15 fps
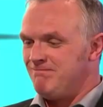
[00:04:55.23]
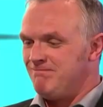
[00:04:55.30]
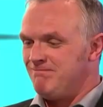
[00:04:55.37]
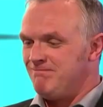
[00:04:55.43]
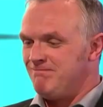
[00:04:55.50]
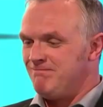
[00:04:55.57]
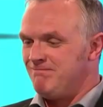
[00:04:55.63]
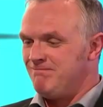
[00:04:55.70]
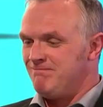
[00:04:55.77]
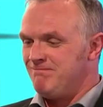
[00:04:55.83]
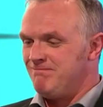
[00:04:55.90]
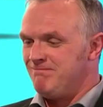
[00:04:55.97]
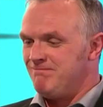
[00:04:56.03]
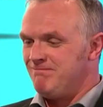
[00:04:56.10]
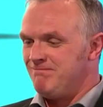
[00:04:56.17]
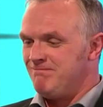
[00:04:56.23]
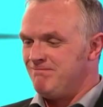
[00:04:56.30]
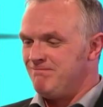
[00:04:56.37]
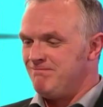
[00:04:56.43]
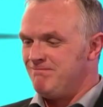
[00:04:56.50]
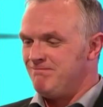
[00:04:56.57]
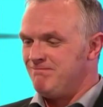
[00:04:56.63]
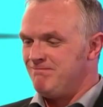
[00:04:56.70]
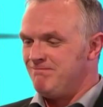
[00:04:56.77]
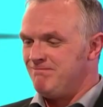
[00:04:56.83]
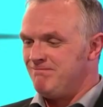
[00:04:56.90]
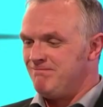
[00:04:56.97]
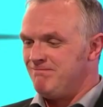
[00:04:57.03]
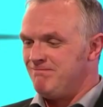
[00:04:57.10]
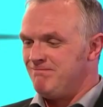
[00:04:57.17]

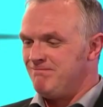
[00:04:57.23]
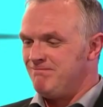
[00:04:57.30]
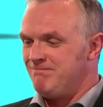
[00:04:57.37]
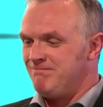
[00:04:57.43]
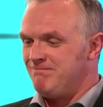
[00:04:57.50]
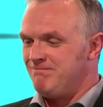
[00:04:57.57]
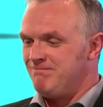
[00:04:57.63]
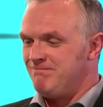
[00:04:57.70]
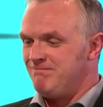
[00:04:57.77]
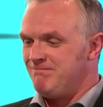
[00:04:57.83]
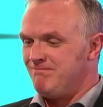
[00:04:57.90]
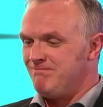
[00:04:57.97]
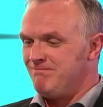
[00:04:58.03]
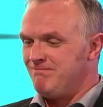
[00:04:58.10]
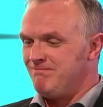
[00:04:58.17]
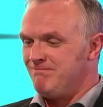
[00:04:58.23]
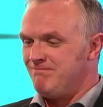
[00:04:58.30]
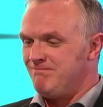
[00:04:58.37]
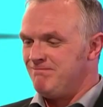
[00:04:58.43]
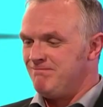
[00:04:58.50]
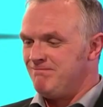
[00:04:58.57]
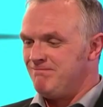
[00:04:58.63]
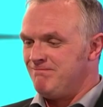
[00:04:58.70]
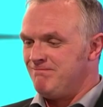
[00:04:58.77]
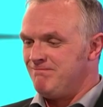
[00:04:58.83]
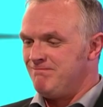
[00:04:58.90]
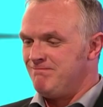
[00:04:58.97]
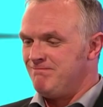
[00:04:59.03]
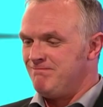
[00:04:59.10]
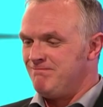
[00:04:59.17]

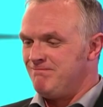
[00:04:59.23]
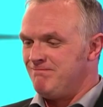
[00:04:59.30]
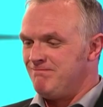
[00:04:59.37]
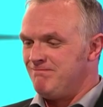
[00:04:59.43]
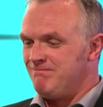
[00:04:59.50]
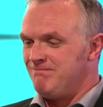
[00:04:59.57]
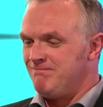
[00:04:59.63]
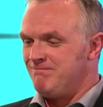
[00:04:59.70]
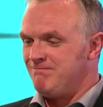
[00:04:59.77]
(silent)